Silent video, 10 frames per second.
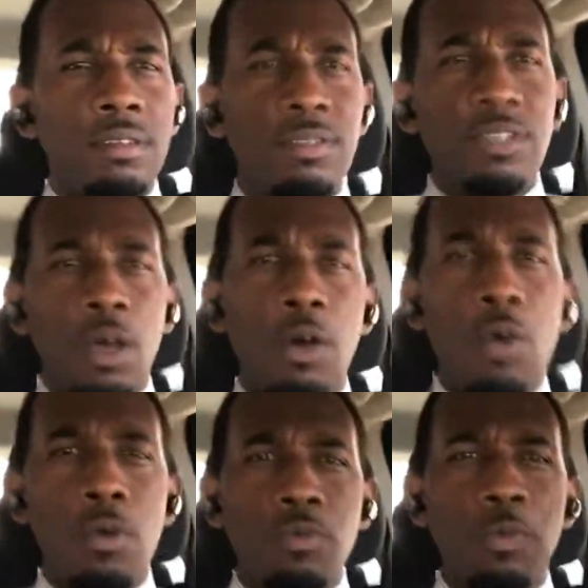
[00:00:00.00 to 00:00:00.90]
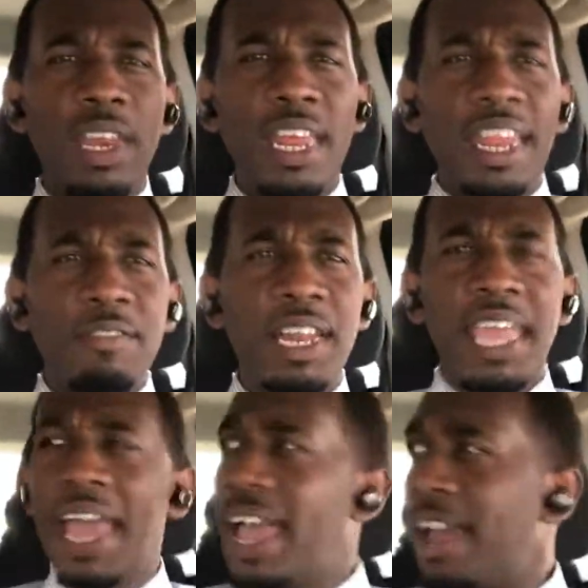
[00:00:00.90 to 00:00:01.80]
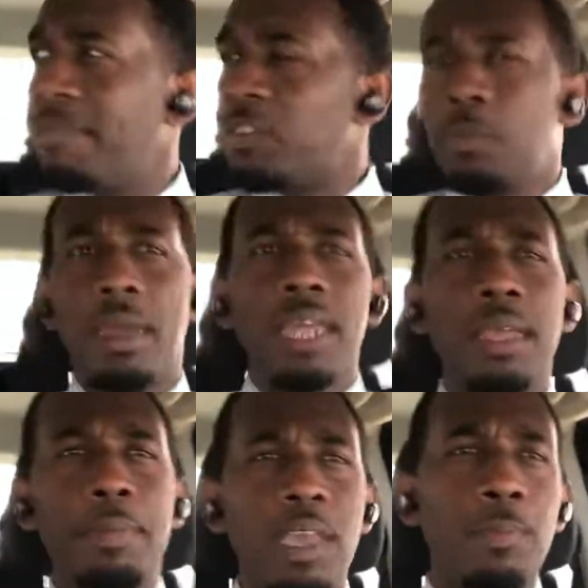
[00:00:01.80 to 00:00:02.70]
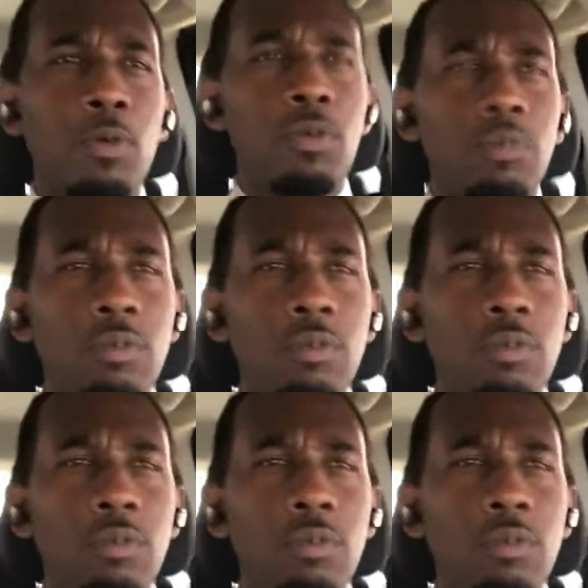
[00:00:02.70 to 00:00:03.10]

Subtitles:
So we didn't really have too many people,